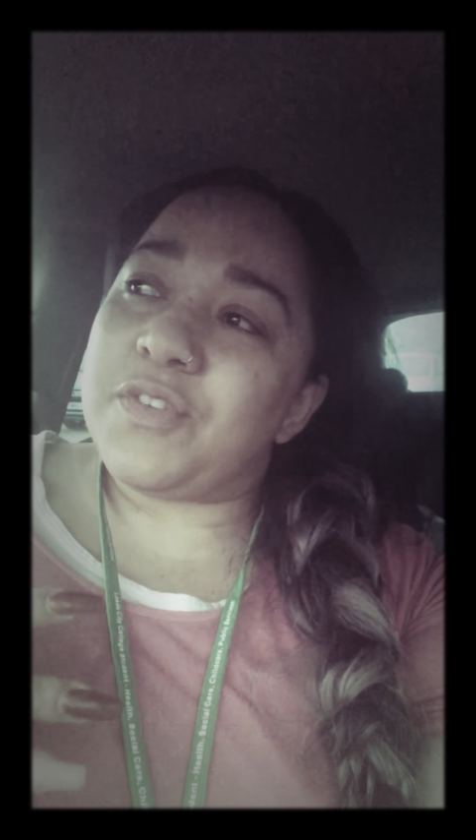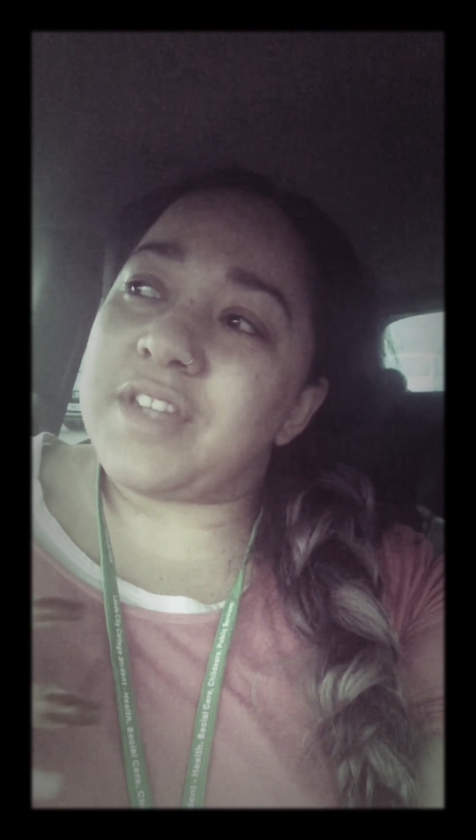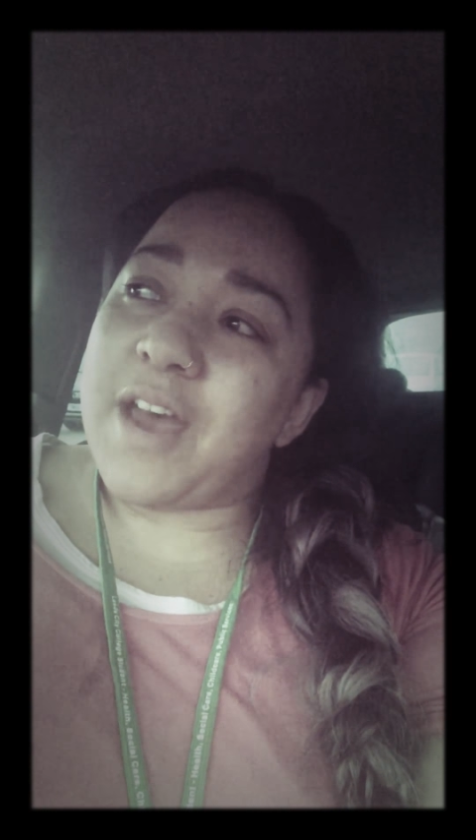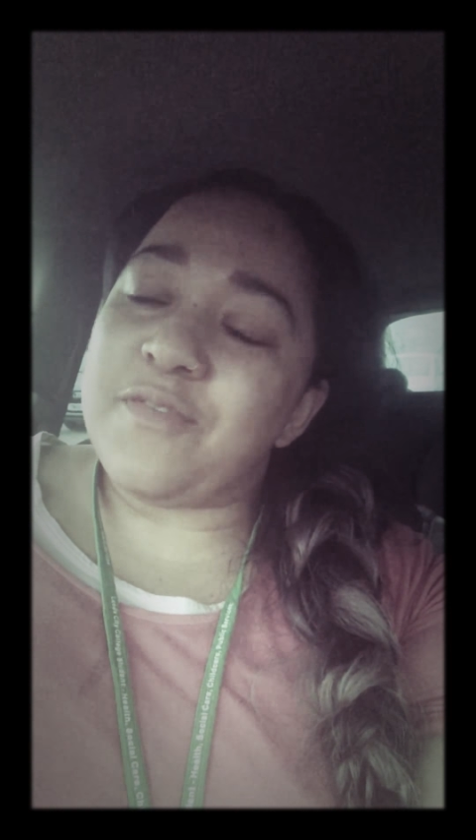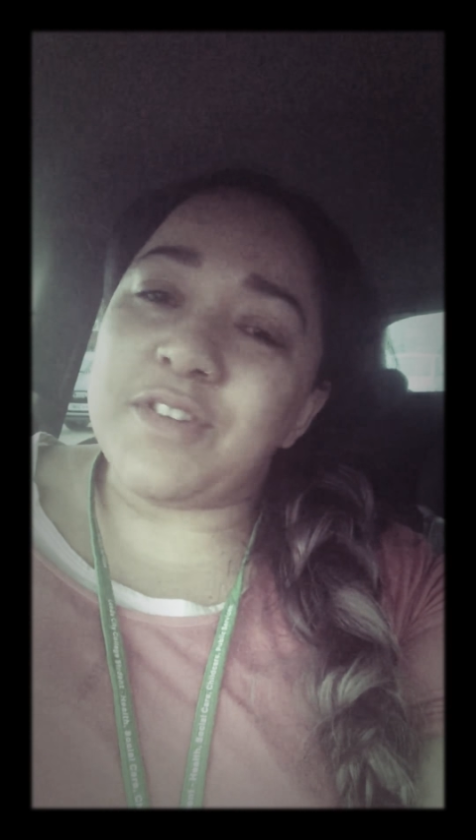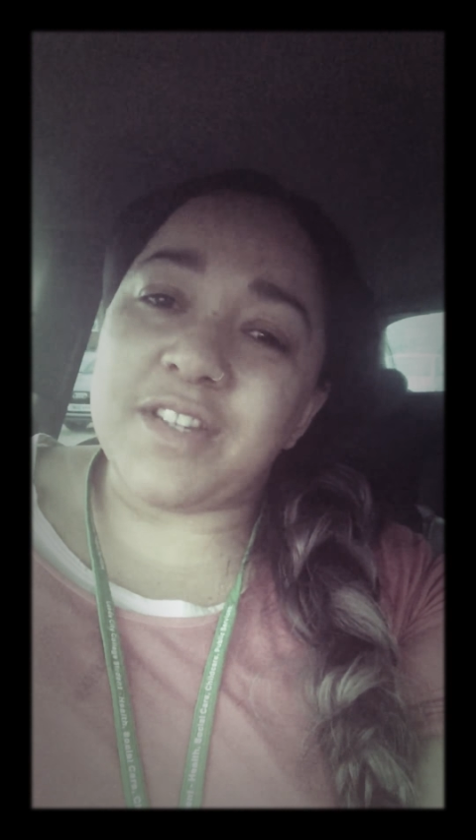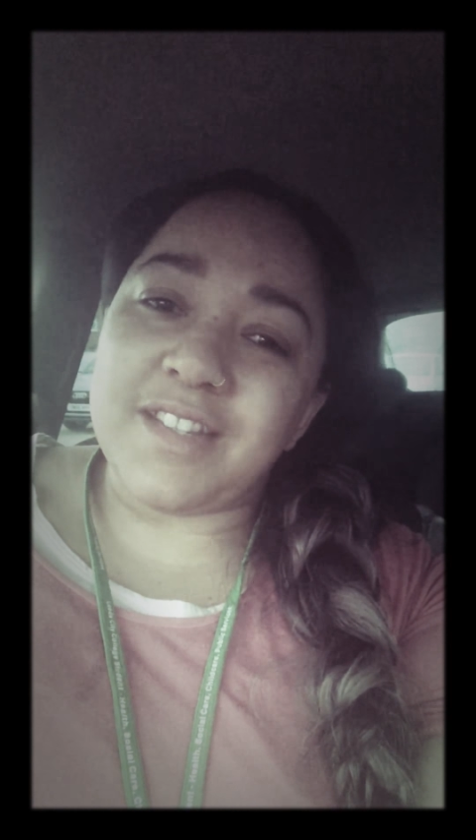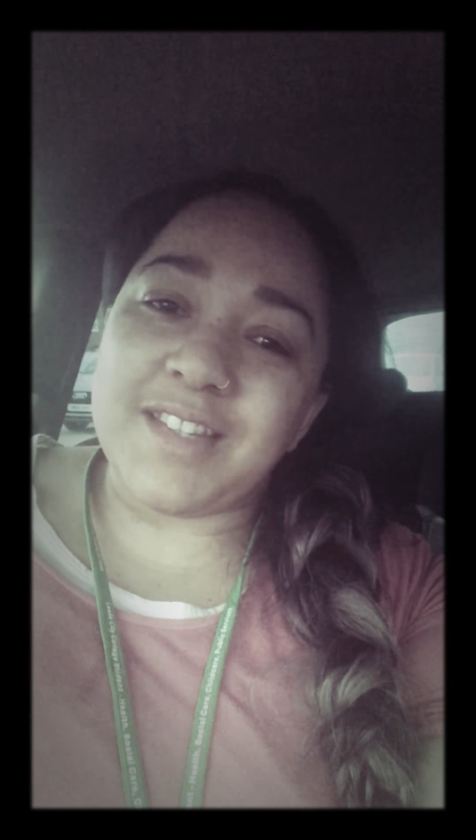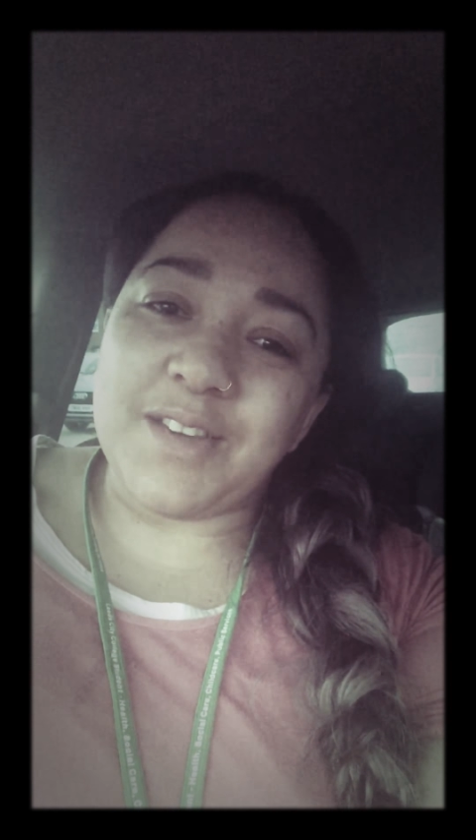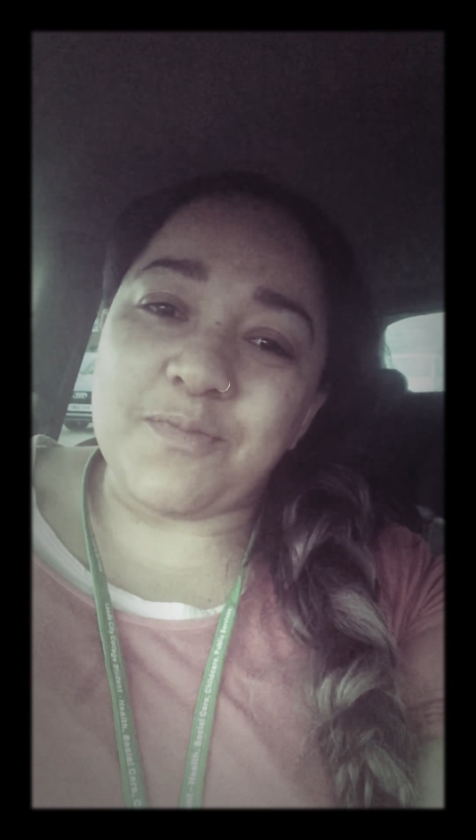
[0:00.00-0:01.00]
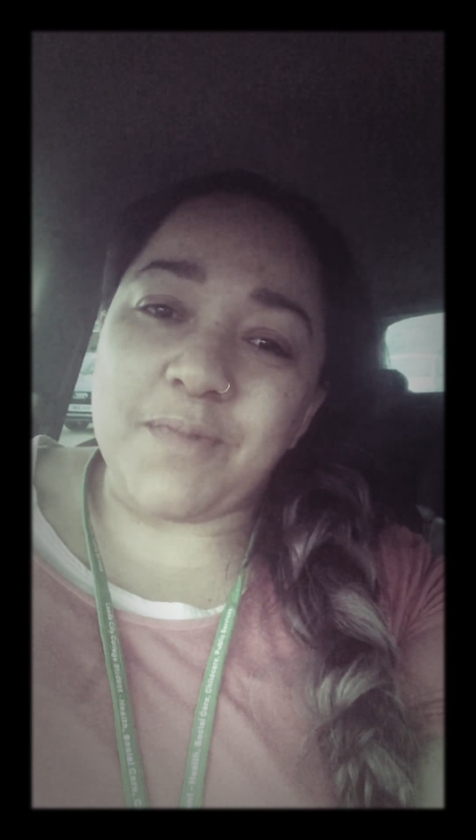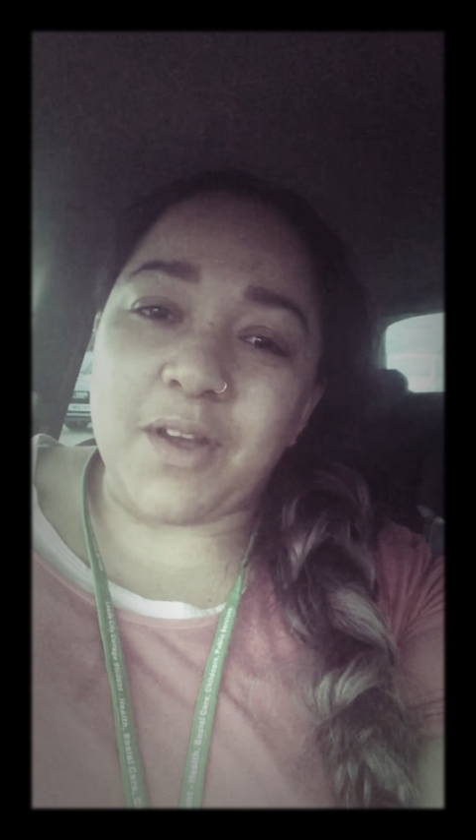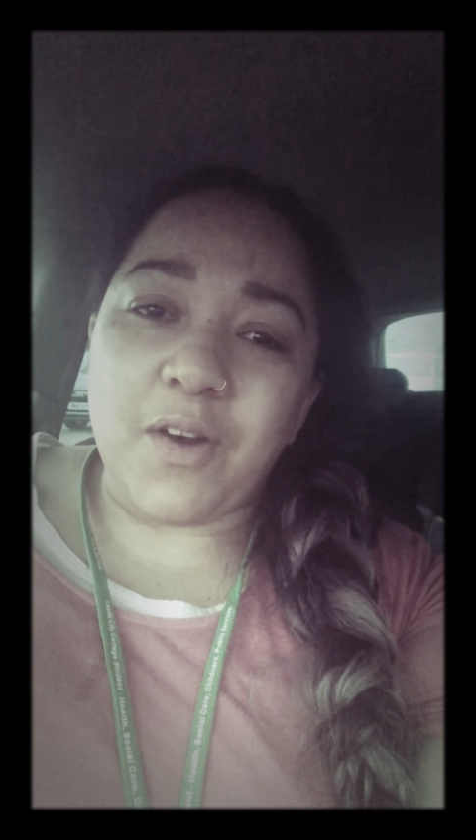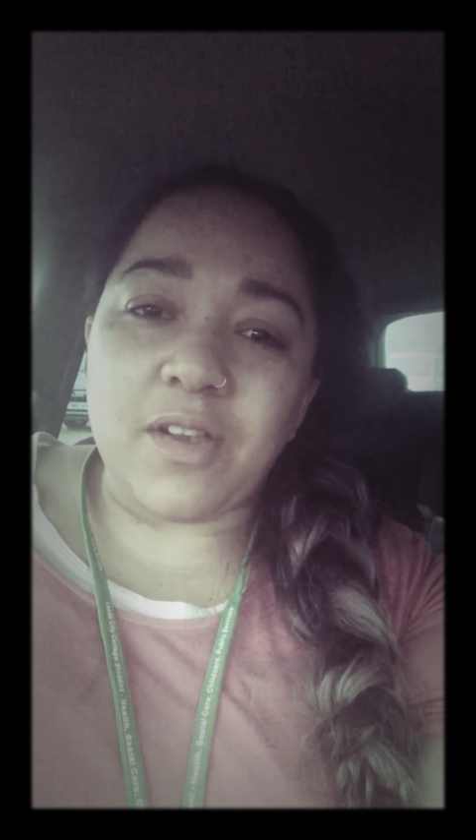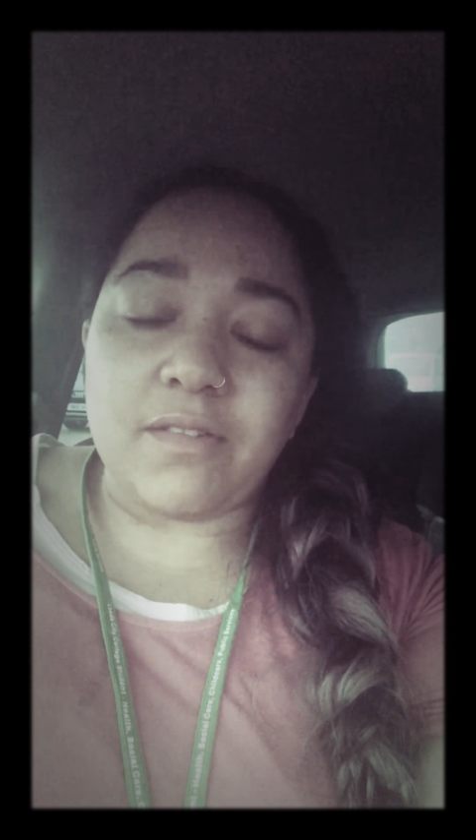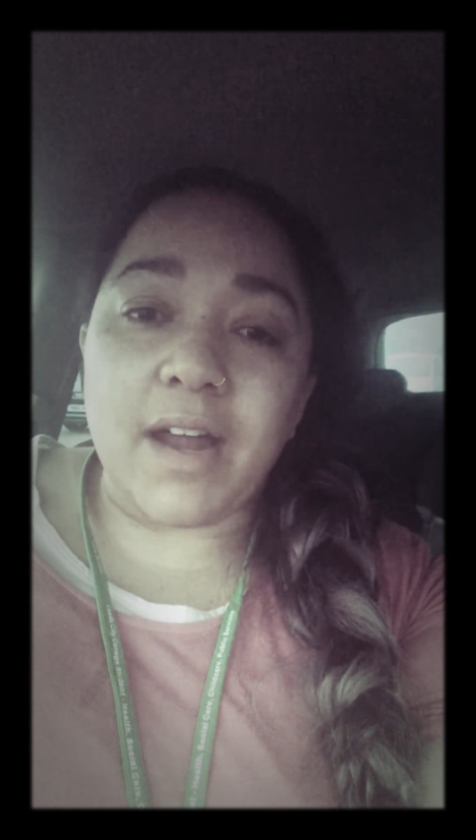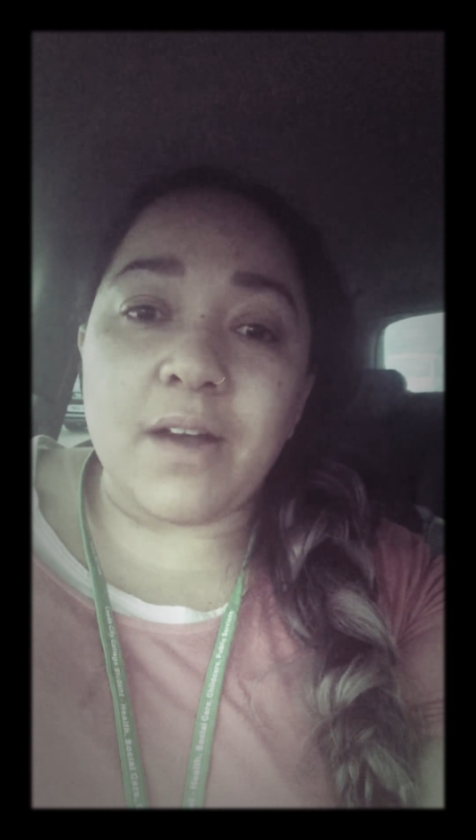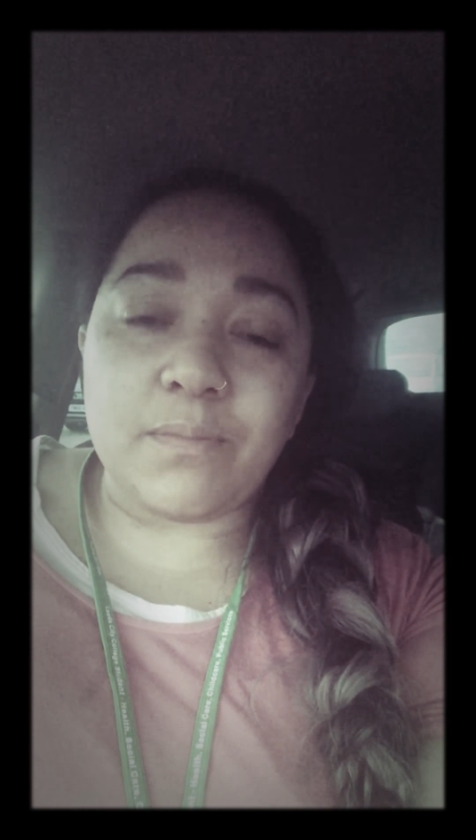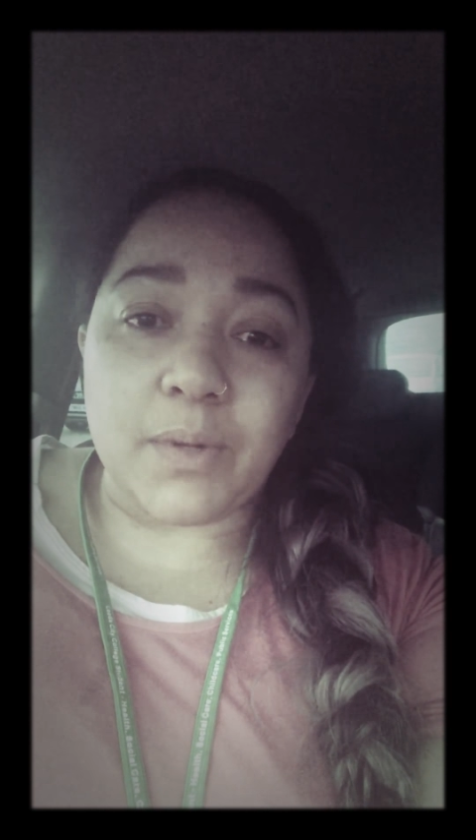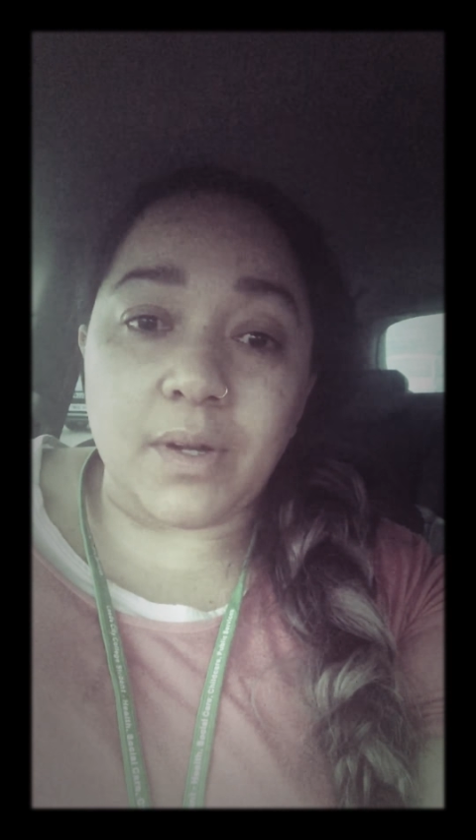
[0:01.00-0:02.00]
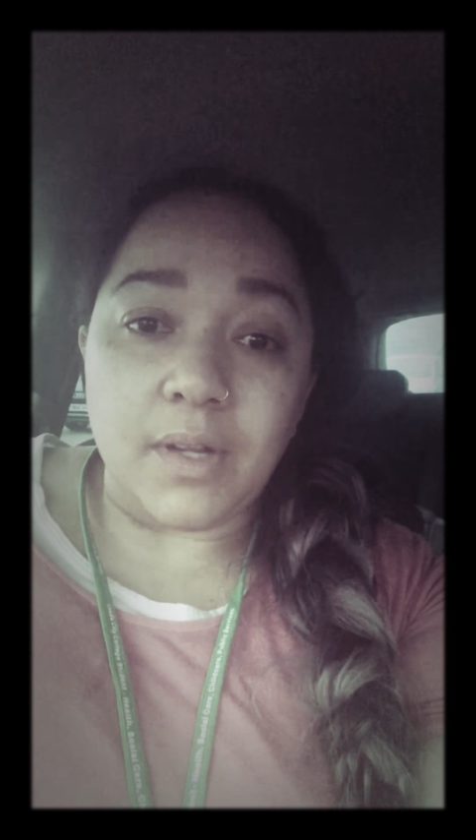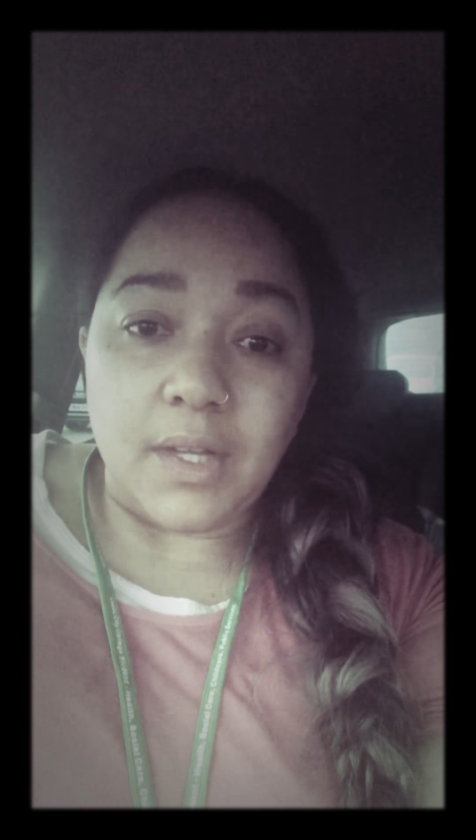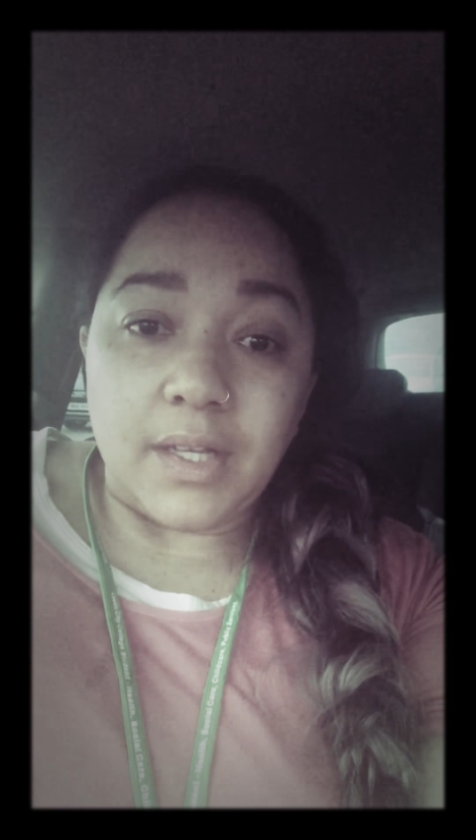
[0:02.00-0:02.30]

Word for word: there's evidence of me all around, but